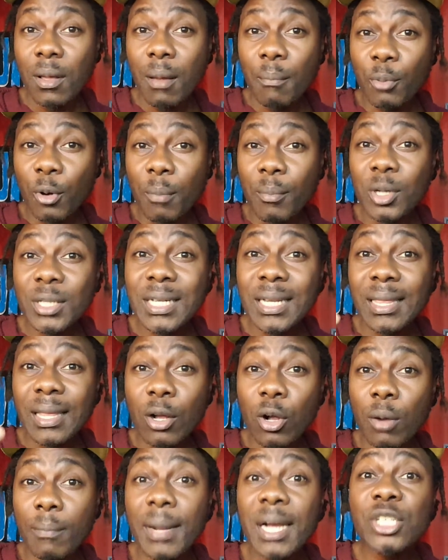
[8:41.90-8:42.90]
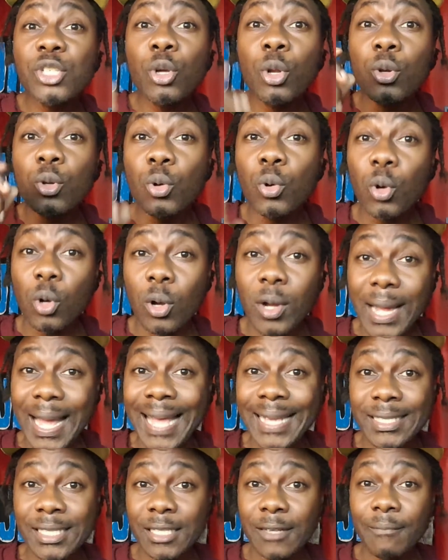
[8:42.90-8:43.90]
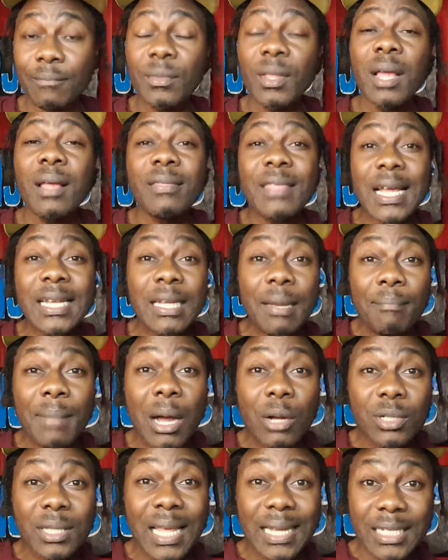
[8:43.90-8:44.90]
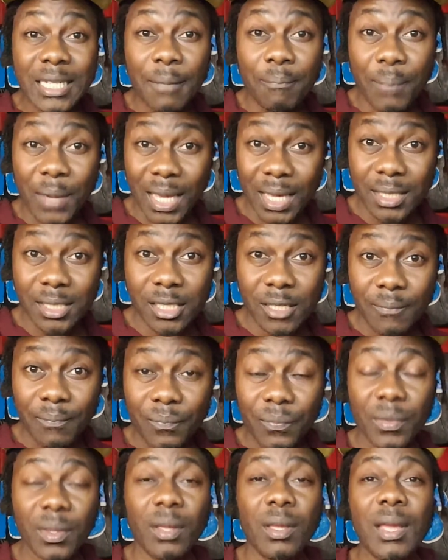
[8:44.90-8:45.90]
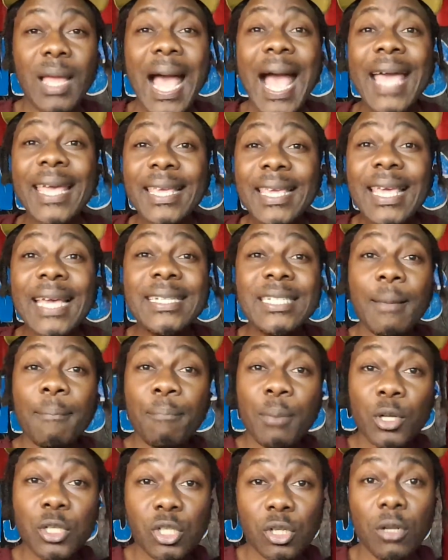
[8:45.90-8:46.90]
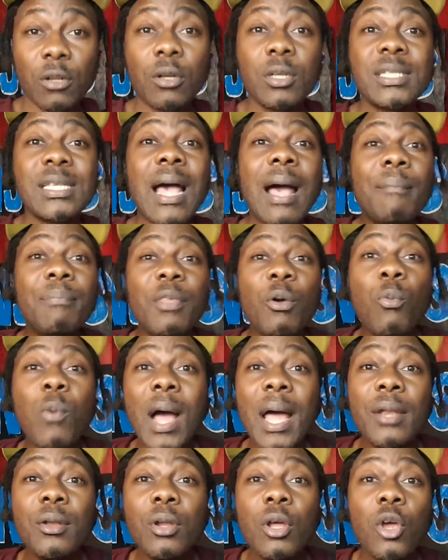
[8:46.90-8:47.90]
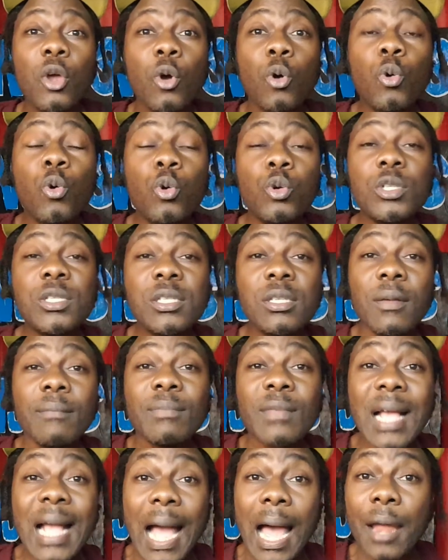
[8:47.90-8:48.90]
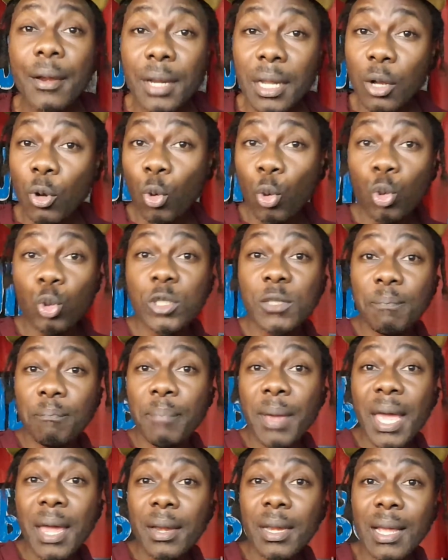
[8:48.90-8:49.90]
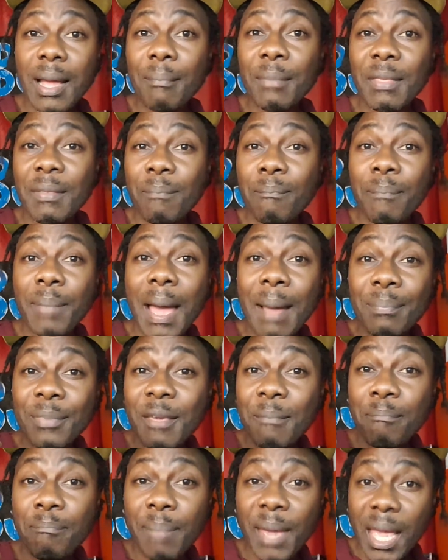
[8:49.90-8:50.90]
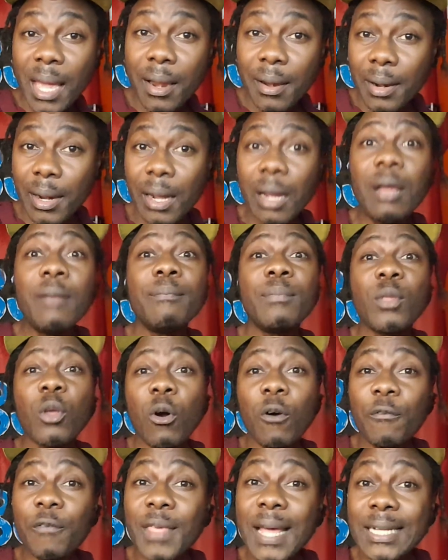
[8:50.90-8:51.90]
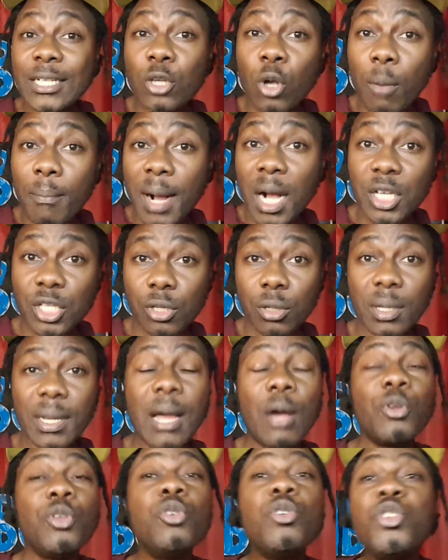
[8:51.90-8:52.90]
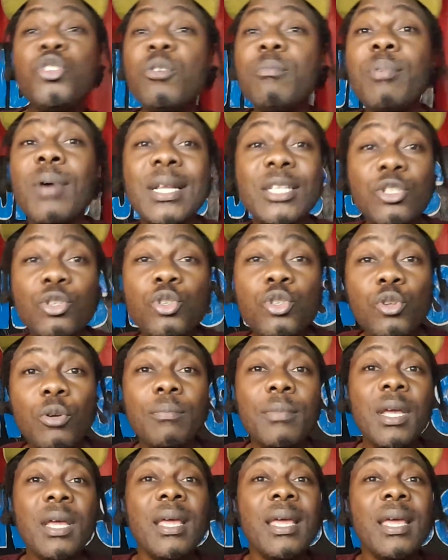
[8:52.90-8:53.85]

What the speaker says: promoted the commercial on Google Ads, that amount that he pays, I get a portion because I'm the one who's carrying, who's bearing. I'm the bearer of that commercial. Now YouTube, what YouTube